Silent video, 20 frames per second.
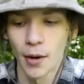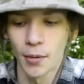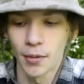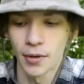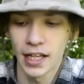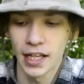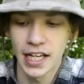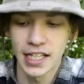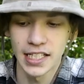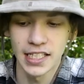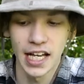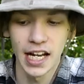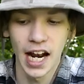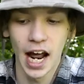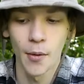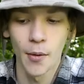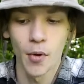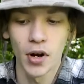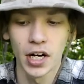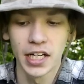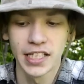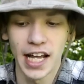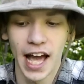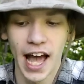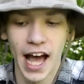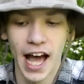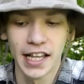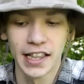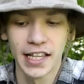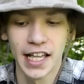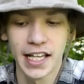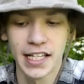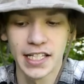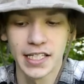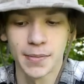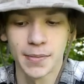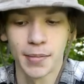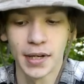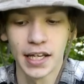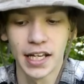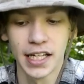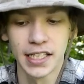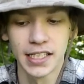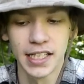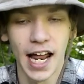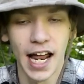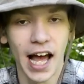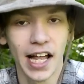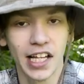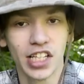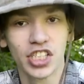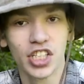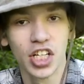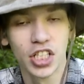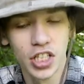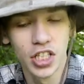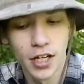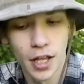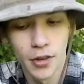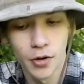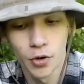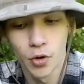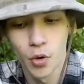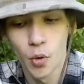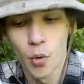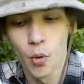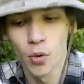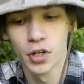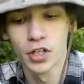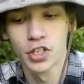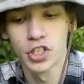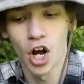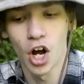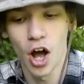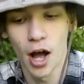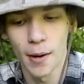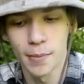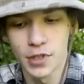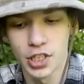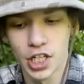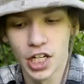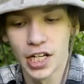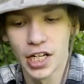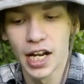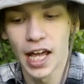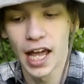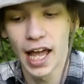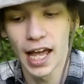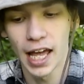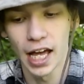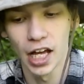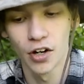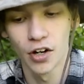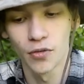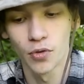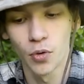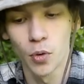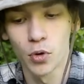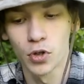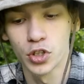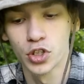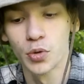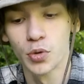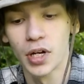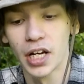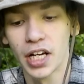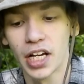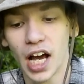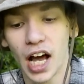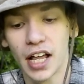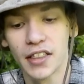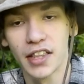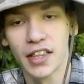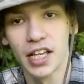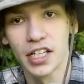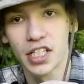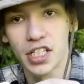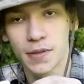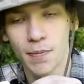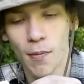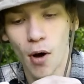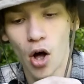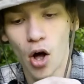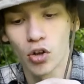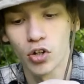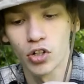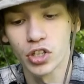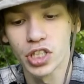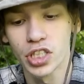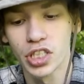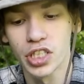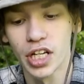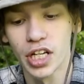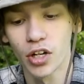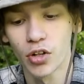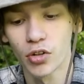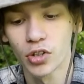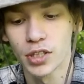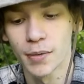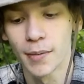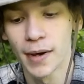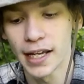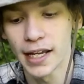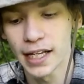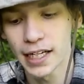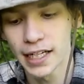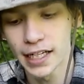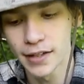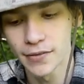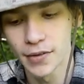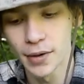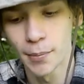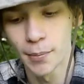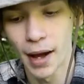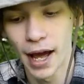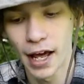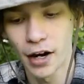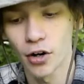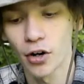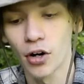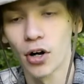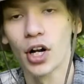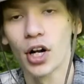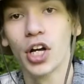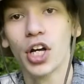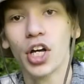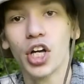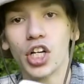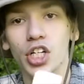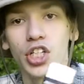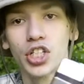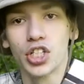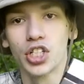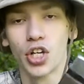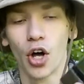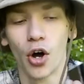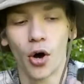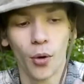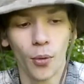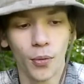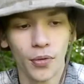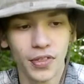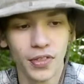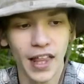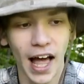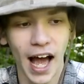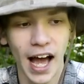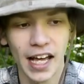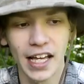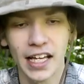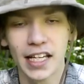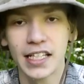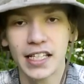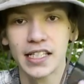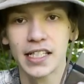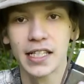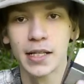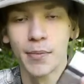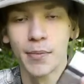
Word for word: like I said, I wanted to add this because it adds just another cordage option and of course you can cut this smaller still to make it even better. So that is the